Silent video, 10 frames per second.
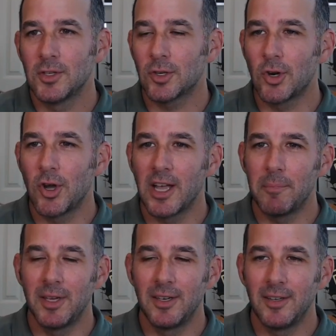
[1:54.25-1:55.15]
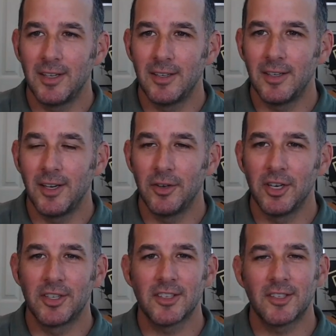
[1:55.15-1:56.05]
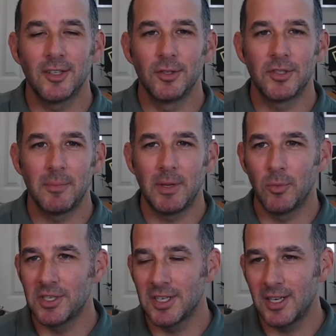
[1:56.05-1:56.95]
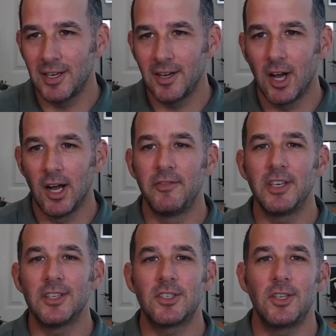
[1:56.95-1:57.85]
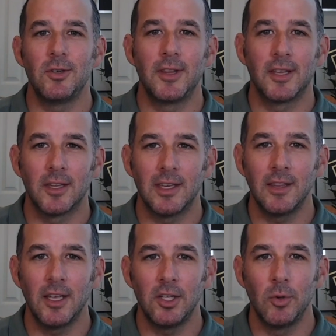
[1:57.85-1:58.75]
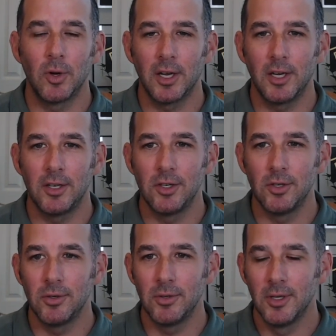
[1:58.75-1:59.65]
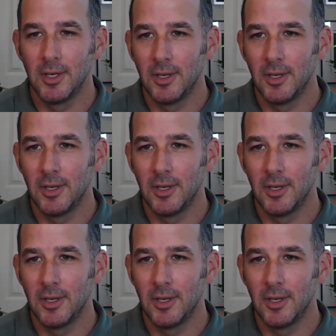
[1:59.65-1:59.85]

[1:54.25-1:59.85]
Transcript: So growing up in near Tuscaloosa, was it obvious to you that the thing that you were going to do